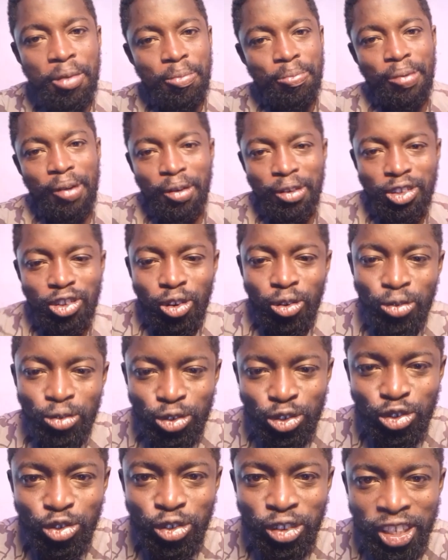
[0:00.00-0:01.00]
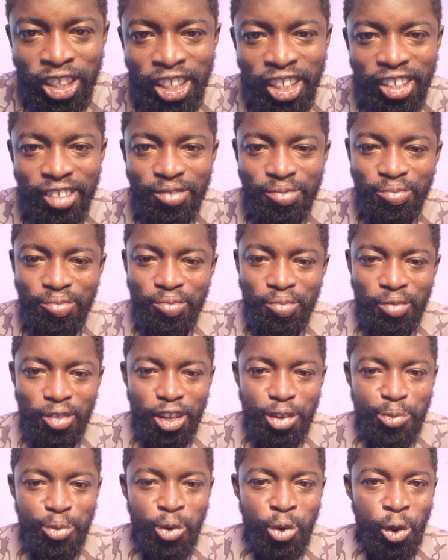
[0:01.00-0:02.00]
Power chow. 2AG.
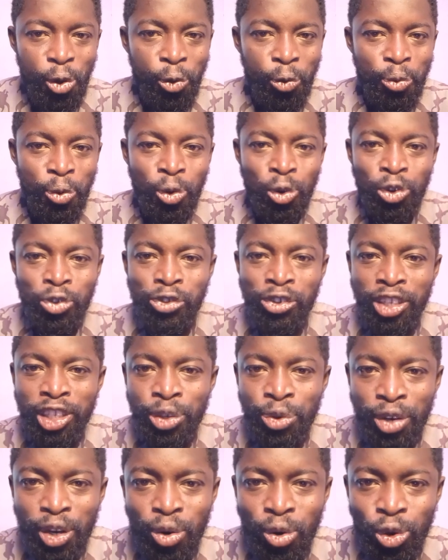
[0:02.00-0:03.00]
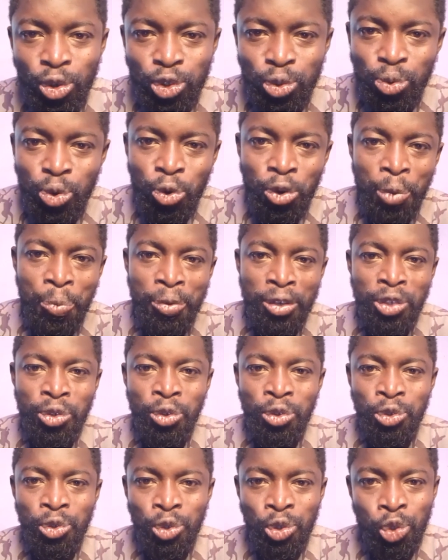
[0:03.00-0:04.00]
Mungo 2AG records. Mungo
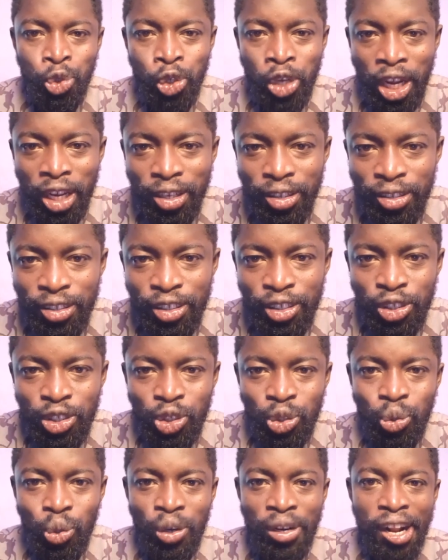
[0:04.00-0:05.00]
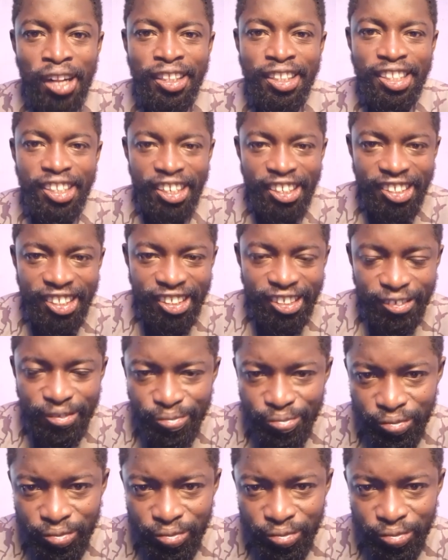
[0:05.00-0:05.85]
Pentecost Joshua. So that trending.